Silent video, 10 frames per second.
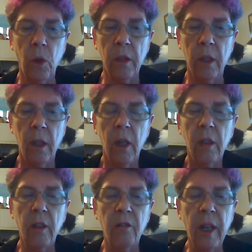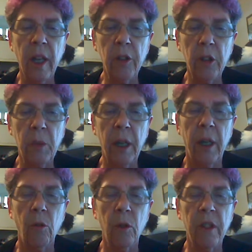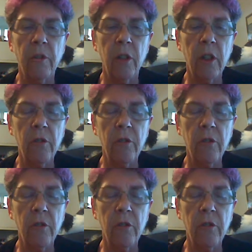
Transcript: that made it worth it. The value